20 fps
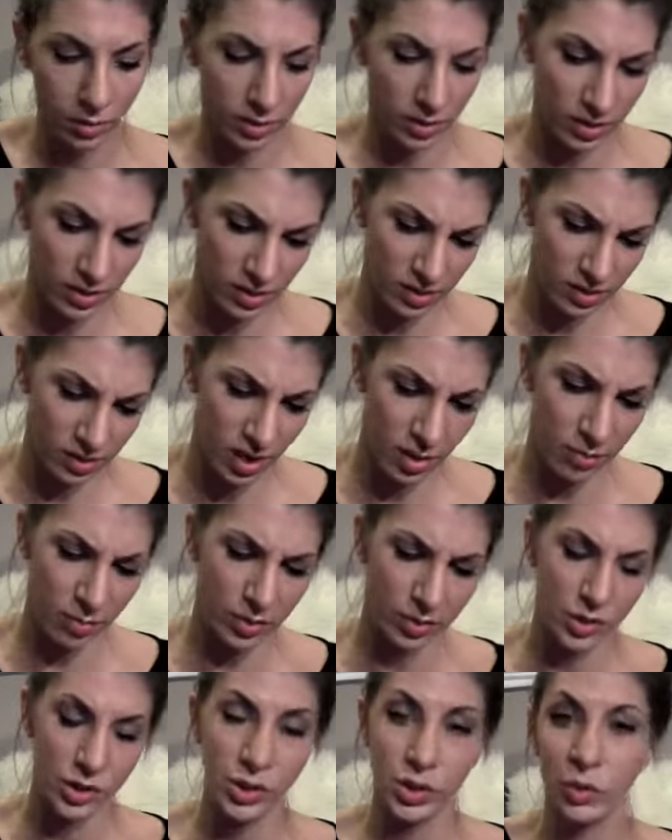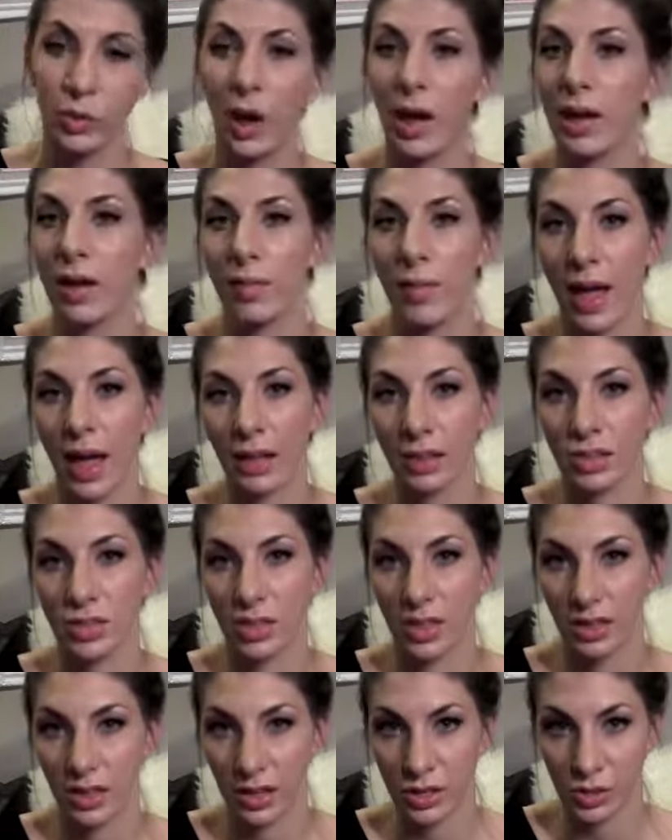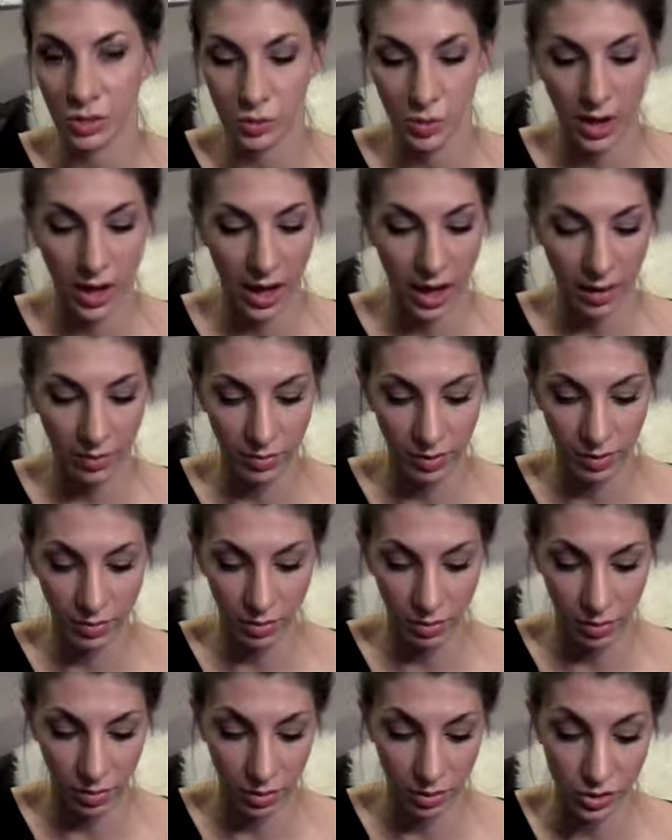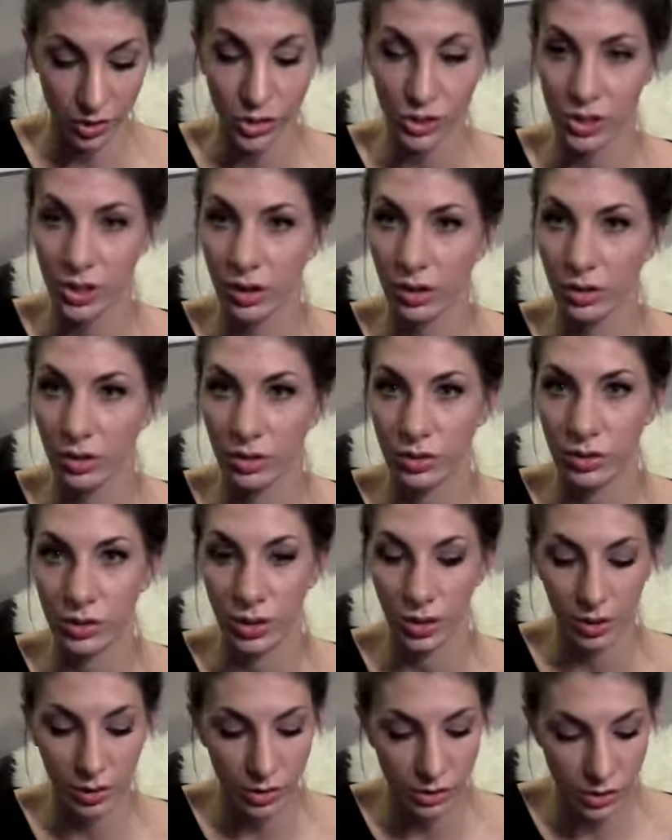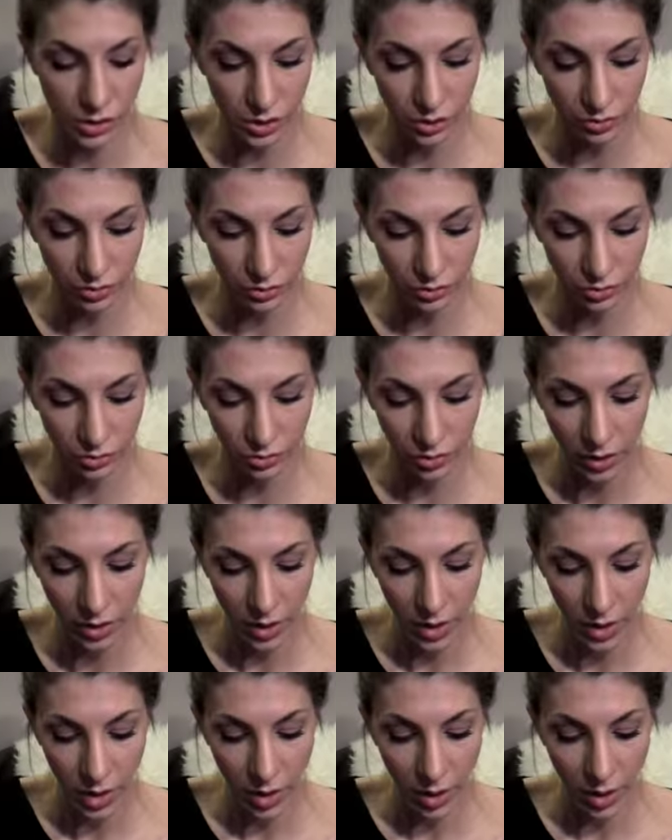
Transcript: since it's number 2, I imagine that they do have either sheer or darker tones.